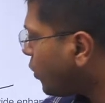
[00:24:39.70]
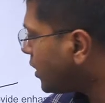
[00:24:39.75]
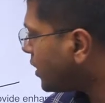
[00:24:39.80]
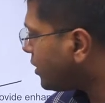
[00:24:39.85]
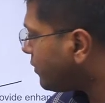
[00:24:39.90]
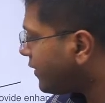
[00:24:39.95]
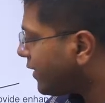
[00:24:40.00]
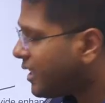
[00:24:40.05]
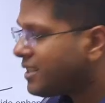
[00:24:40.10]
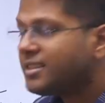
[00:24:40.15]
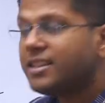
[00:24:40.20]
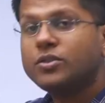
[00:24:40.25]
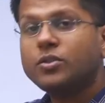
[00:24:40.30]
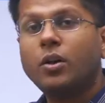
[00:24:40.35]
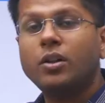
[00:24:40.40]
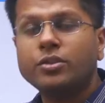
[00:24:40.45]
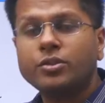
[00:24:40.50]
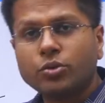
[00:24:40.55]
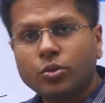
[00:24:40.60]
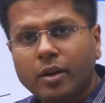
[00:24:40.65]
waterways is
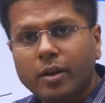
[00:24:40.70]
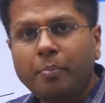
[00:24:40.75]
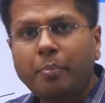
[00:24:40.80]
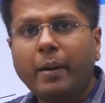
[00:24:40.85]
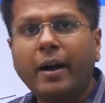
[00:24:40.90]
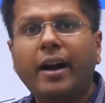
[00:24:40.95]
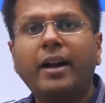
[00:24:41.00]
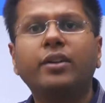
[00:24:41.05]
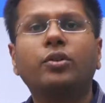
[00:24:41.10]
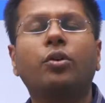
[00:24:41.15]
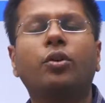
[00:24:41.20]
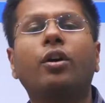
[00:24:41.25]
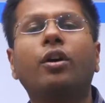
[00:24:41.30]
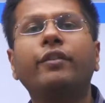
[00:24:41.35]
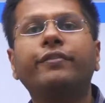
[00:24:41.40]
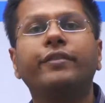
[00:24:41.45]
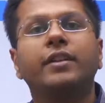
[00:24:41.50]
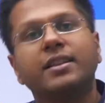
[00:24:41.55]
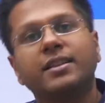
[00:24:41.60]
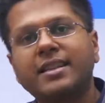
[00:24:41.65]
also a part
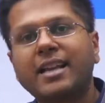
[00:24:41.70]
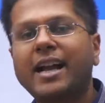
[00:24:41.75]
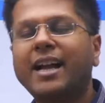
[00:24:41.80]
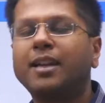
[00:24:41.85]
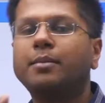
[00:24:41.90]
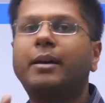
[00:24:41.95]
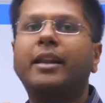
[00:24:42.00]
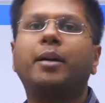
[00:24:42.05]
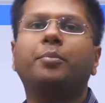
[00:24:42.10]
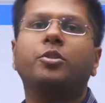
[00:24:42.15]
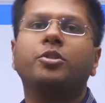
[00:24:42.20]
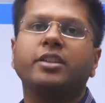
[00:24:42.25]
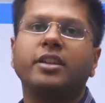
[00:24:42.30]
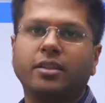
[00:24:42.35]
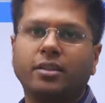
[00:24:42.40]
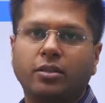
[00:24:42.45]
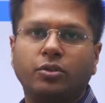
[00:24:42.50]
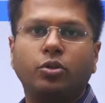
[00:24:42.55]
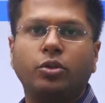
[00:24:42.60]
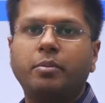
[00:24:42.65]
of Sagarmala
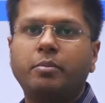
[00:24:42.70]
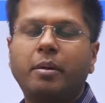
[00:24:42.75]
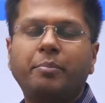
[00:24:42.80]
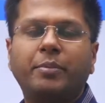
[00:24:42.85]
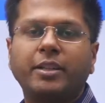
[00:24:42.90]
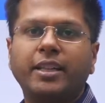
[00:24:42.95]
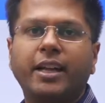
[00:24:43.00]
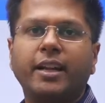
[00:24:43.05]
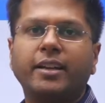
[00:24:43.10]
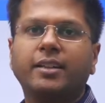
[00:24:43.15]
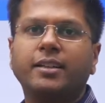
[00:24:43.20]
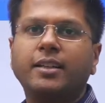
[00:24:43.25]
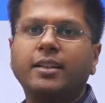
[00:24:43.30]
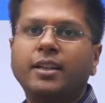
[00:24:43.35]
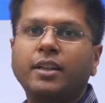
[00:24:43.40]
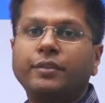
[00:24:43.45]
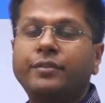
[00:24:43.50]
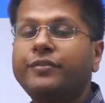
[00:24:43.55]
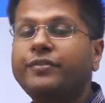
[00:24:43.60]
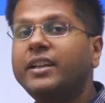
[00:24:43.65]
project. Do remember that.
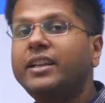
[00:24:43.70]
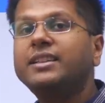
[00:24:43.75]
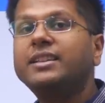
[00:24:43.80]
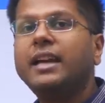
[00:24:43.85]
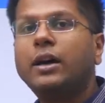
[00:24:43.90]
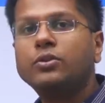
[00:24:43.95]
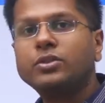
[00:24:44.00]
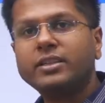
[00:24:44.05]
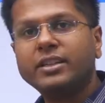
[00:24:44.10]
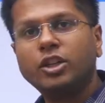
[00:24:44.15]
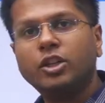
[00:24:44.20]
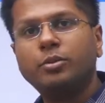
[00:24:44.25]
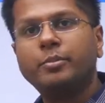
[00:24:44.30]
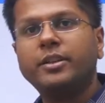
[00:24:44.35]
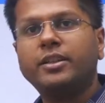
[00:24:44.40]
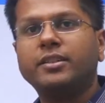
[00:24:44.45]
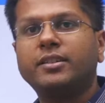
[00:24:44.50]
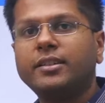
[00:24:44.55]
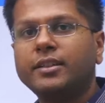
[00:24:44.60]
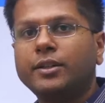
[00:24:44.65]
fifteen thousand
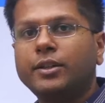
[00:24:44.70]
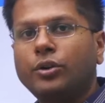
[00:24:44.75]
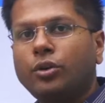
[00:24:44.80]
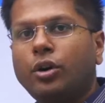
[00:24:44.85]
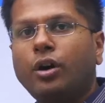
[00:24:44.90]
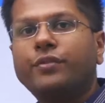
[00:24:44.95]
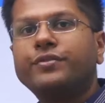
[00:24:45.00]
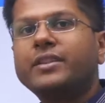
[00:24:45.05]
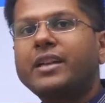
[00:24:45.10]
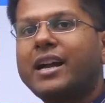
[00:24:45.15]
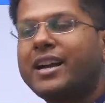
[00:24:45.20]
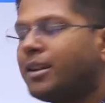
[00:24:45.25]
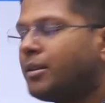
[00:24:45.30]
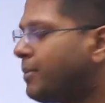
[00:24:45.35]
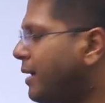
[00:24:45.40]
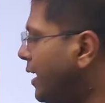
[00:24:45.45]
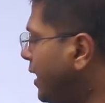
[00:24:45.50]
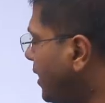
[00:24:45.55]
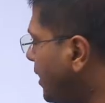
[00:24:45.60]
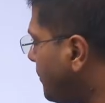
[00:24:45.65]
kilometers of
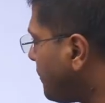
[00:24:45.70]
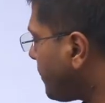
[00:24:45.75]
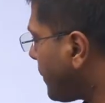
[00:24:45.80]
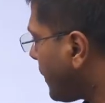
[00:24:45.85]
Sagarmala,